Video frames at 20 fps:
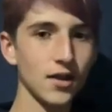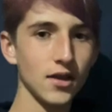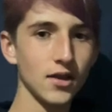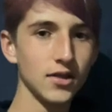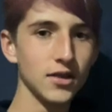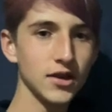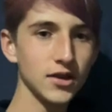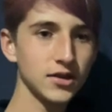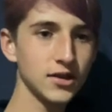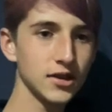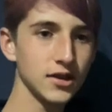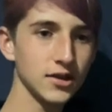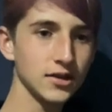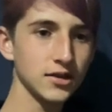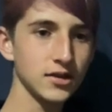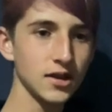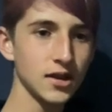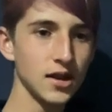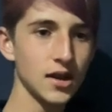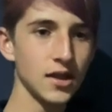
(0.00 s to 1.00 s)
this
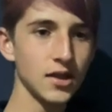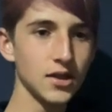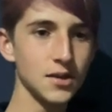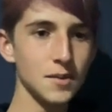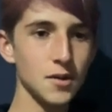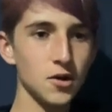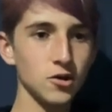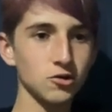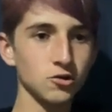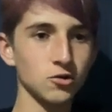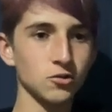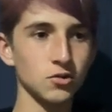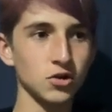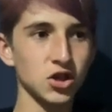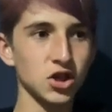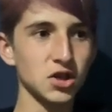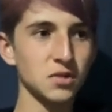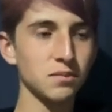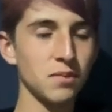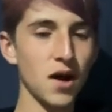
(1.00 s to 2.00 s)
is the most
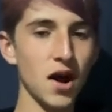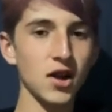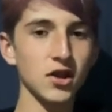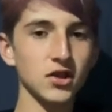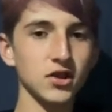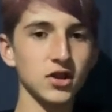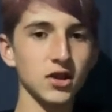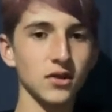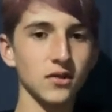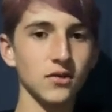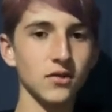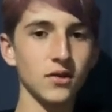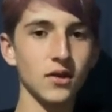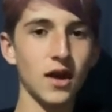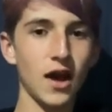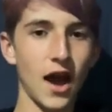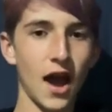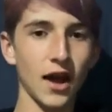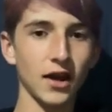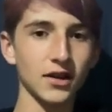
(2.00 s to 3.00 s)
responsive,
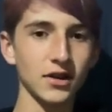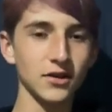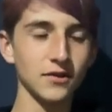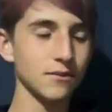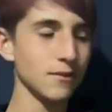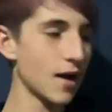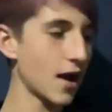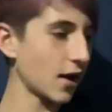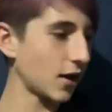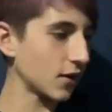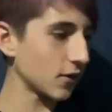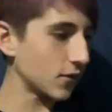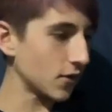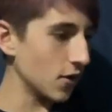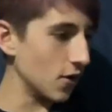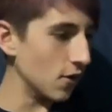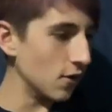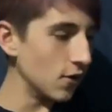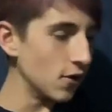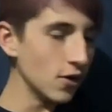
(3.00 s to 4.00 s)
active
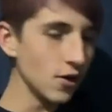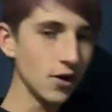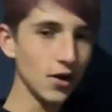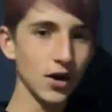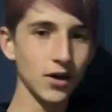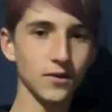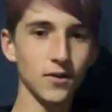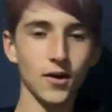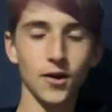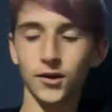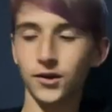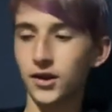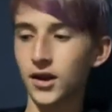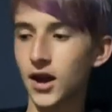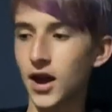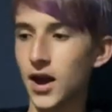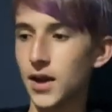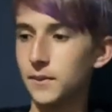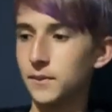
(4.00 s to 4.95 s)
microphone of all time.